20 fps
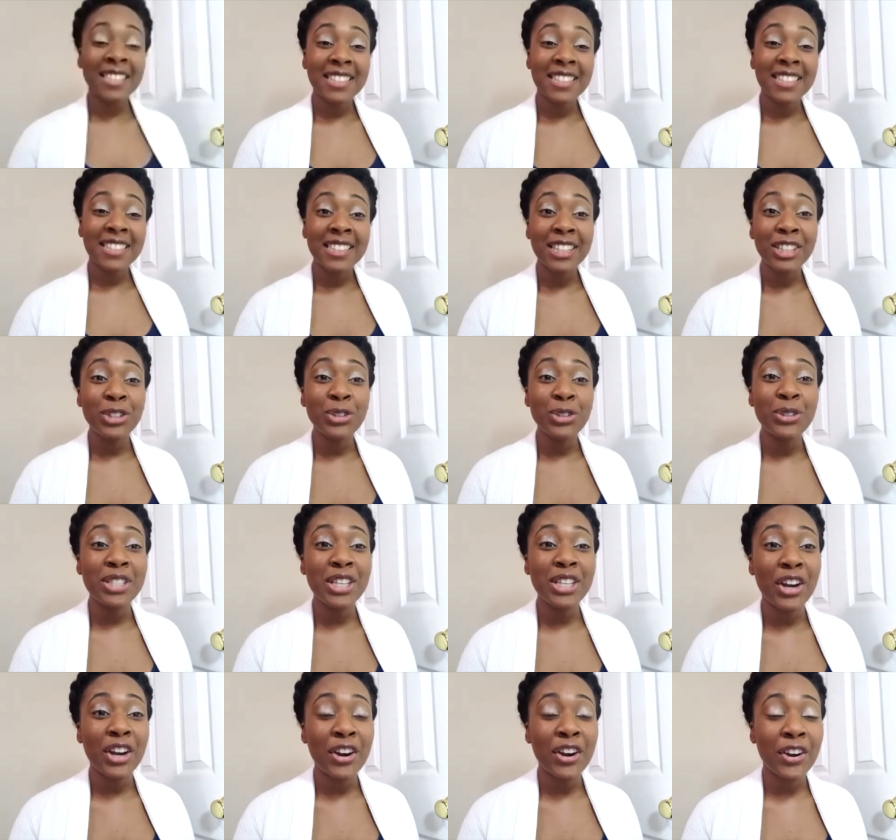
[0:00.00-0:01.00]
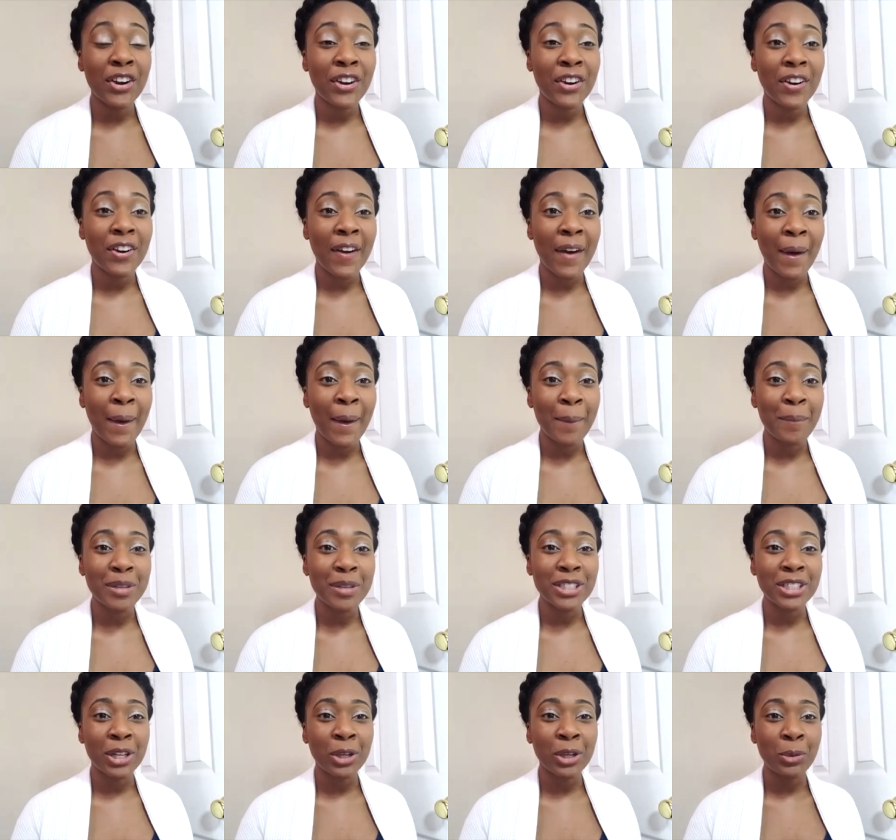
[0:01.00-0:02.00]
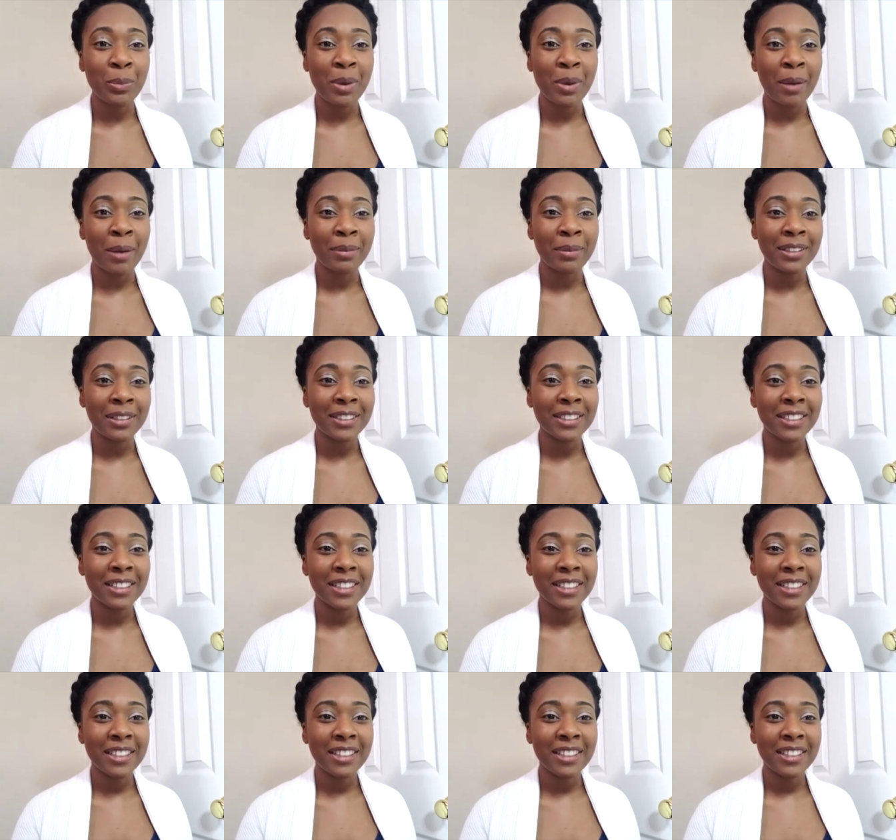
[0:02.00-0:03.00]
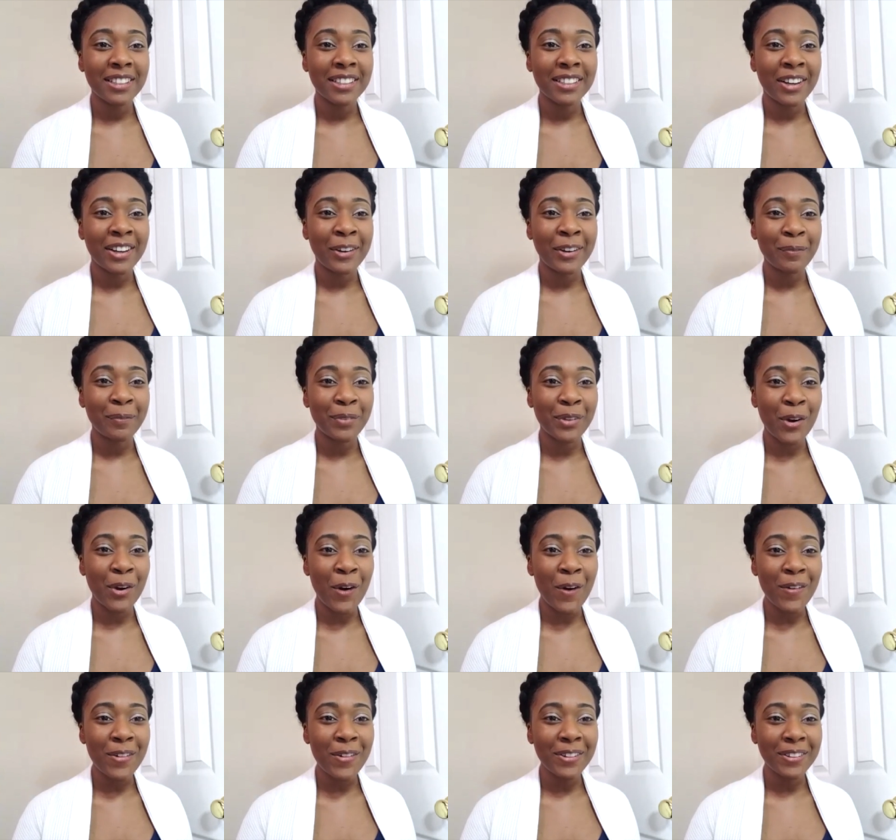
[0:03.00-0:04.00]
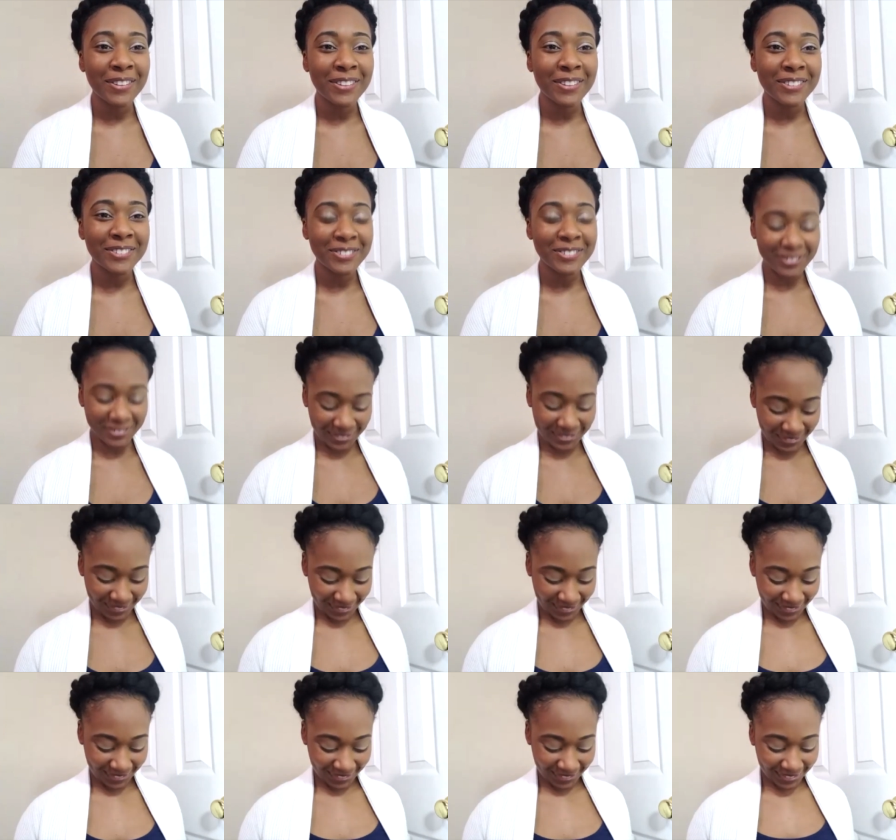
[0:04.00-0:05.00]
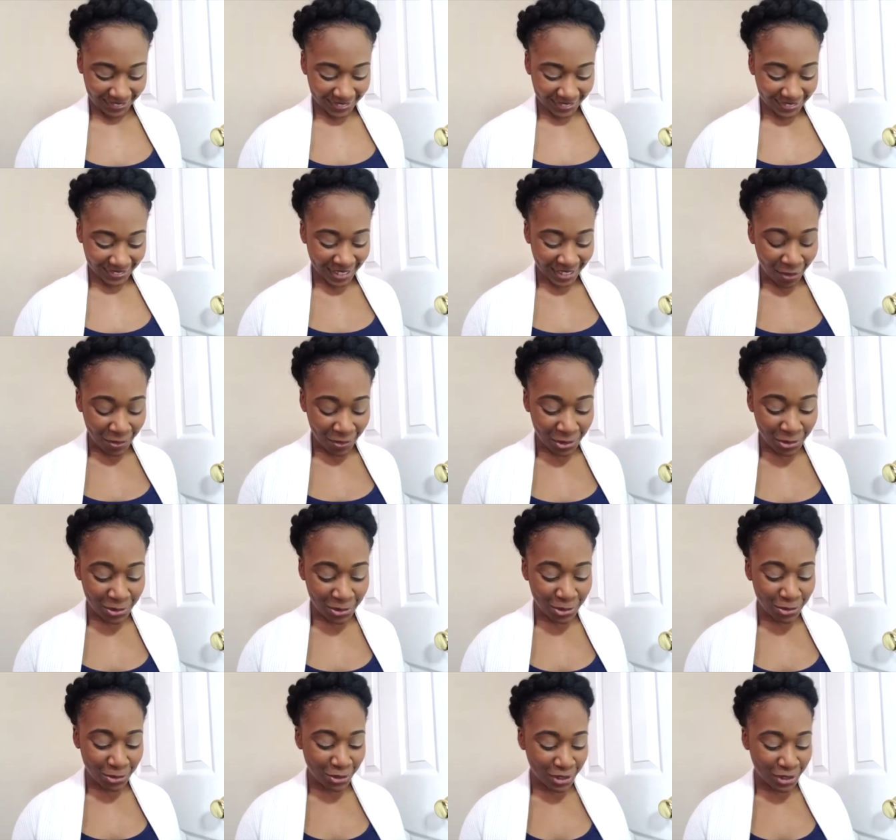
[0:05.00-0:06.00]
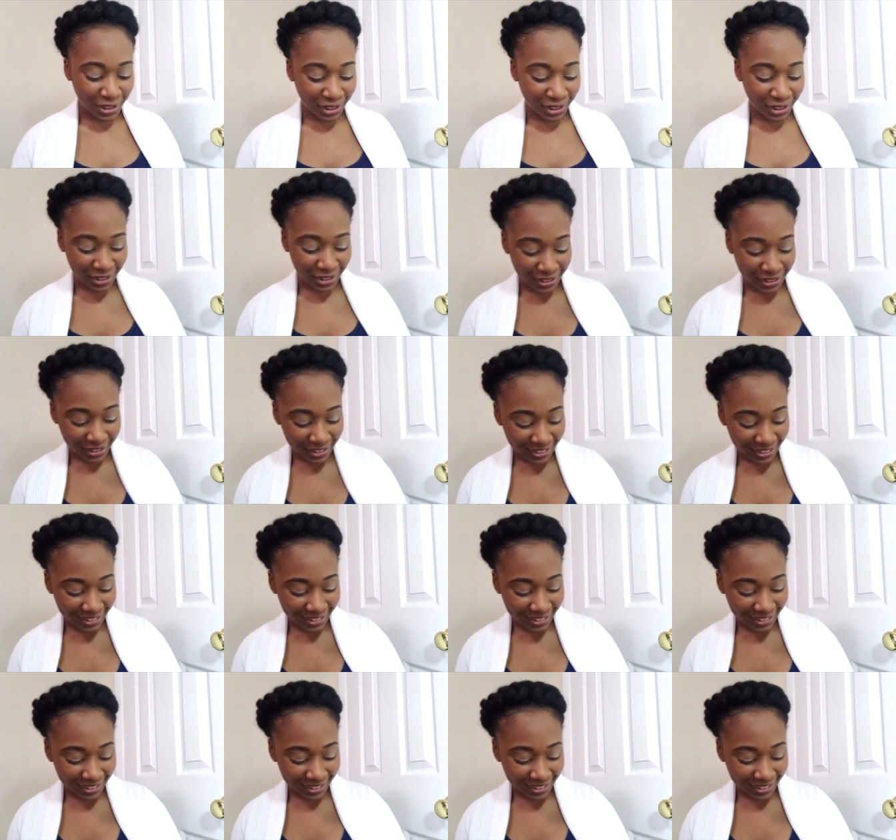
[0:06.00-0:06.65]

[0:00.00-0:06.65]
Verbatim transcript: Did you see her um, Michelle Obama um, doll? That one was really good.